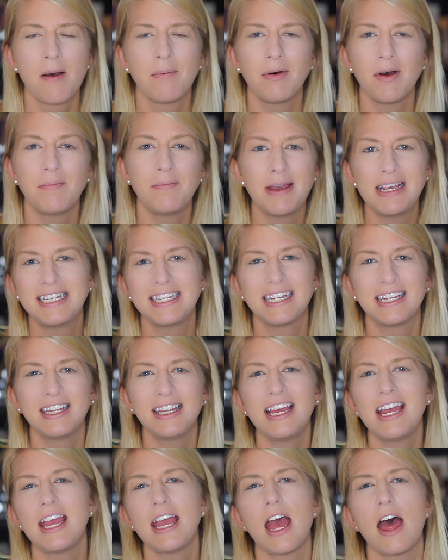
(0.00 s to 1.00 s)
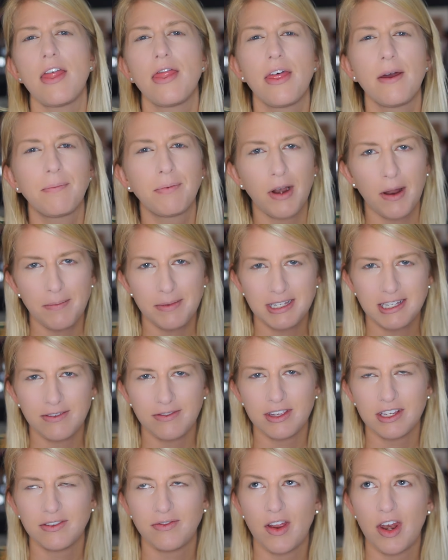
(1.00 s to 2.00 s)
But basically the premise
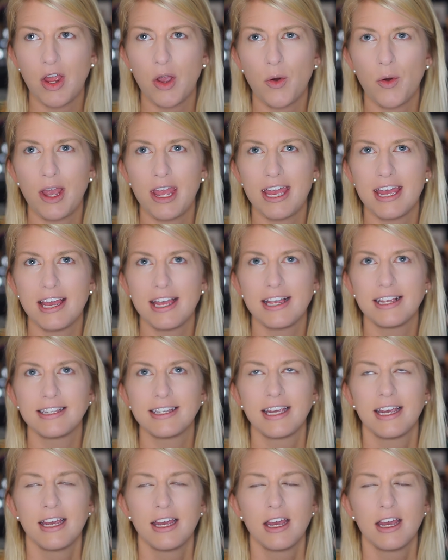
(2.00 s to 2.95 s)
of this video is